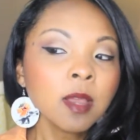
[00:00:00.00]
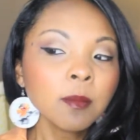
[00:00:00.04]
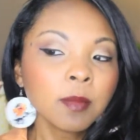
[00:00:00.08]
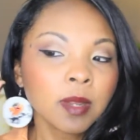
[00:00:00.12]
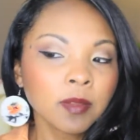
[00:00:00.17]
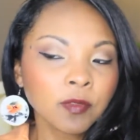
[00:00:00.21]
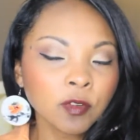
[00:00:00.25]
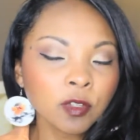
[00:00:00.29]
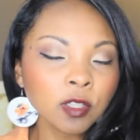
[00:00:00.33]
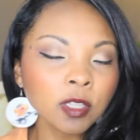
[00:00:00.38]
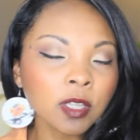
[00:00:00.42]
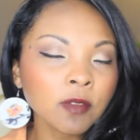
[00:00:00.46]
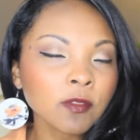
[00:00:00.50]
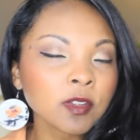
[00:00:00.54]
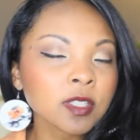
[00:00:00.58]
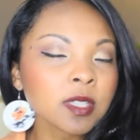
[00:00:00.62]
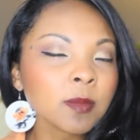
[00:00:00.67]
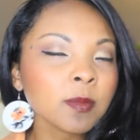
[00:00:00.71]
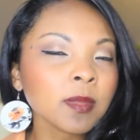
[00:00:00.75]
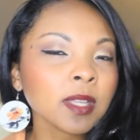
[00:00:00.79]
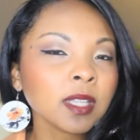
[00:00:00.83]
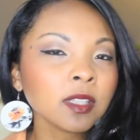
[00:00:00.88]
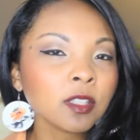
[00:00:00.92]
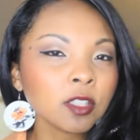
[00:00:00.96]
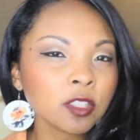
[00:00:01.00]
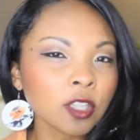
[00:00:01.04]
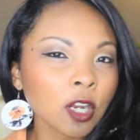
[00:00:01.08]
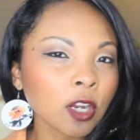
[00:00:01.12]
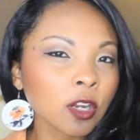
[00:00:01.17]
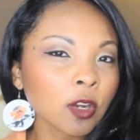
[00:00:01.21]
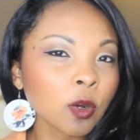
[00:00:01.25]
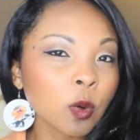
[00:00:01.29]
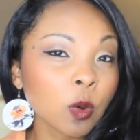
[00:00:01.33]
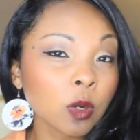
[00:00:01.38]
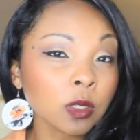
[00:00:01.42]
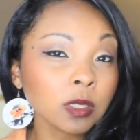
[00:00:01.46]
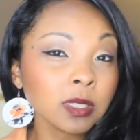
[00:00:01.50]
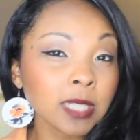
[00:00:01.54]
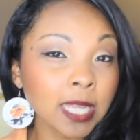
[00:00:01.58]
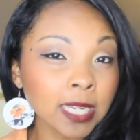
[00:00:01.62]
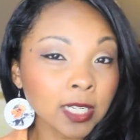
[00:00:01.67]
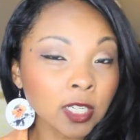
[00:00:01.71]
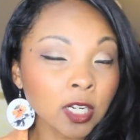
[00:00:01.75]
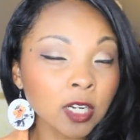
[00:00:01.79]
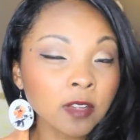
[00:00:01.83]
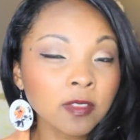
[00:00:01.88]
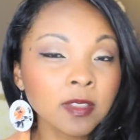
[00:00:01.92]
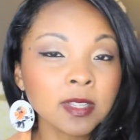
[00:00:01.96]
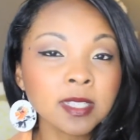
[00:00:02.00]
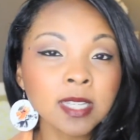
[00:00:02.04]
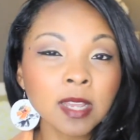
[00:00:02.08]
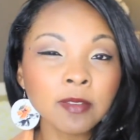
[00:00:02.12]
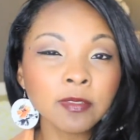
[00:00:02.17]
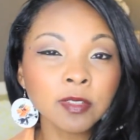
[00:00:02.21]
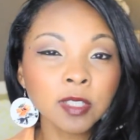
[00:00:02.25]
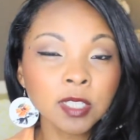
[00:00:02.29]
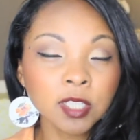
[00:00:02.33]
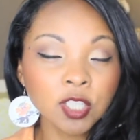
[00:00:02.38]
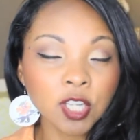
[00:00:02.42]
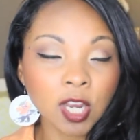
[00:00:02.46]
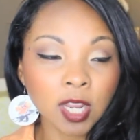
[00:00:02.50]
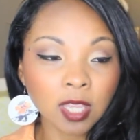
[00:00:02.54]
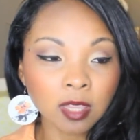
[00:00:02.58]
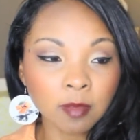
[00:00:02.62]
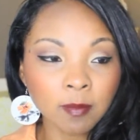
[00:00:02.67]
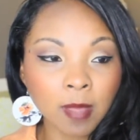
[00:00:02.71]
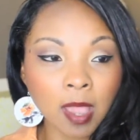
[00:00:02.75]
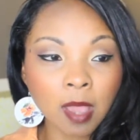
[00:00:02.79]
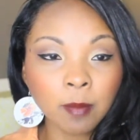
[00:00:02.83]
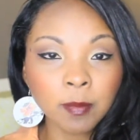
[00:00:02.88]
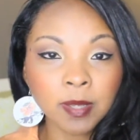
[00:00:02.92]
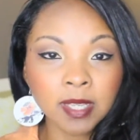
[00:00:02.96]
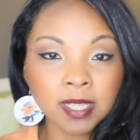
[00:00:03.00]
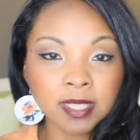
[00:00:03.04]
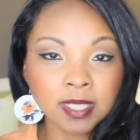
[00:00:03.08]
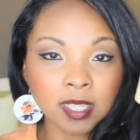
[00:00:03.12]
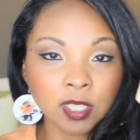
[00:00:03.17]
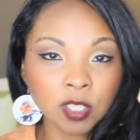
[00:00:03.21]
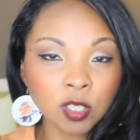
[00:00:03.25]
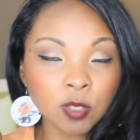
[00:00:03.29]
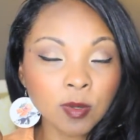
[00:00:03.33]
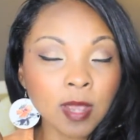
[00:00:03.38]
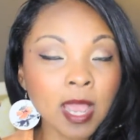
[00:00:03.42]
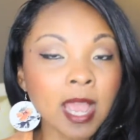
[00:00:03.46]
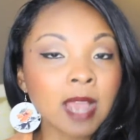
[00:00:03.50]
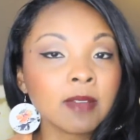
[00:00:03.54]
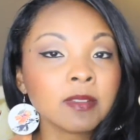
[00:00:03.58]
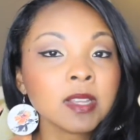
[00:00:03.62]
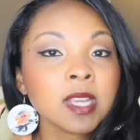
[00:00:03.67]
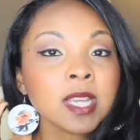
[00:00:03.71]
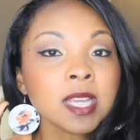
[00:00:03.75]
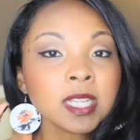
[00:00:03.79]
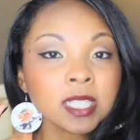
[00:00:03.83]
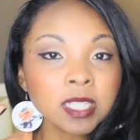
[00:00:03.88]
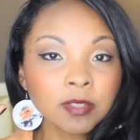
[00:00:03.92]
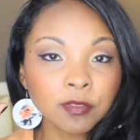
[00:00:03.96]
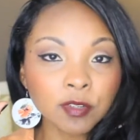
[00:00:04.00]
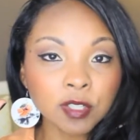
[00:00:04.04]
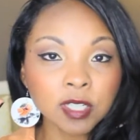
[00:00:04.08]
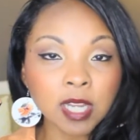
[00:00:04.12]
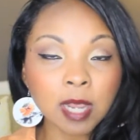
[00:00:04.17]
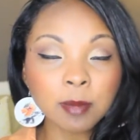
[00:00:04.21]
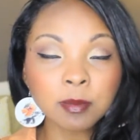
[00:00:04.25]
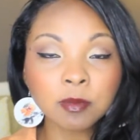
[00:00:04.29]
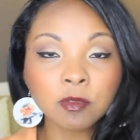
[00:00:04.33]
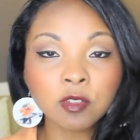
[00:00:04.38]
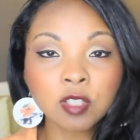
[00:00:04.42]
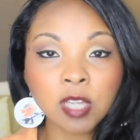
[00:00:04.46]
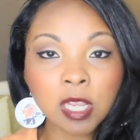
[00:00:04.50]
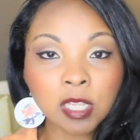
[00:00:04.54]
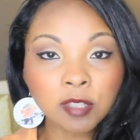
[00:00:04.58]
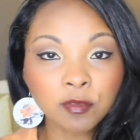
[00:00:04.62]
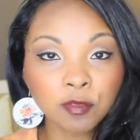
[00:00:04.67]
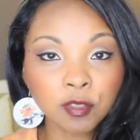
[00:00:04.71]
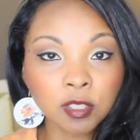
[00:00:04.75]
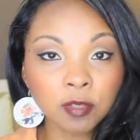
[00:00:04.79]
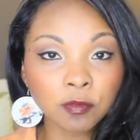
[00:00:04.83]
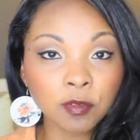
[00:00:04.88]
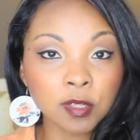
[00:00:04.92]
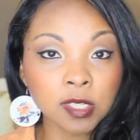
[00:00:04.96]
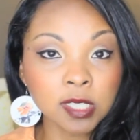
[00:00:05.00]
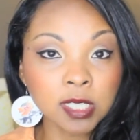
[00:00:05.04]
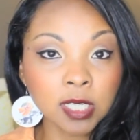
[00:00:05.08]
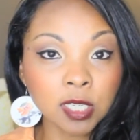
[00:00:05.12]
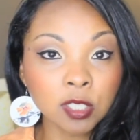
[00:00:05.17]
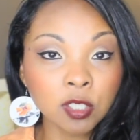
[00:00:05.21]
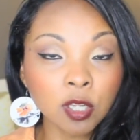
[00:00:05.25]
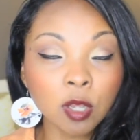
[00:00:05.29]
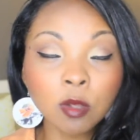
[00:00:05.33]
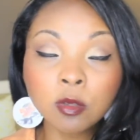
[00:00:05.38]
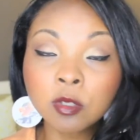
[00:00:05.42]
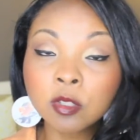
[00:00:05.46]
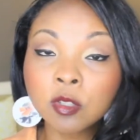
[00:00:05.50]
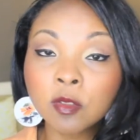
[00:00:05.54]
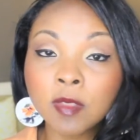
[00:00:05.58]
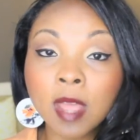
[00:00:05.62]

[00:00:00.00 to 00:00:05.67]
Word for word: But if you're looking for something a little darker or lighter, then definitely check them out because they do have different types of shades for different skin tones.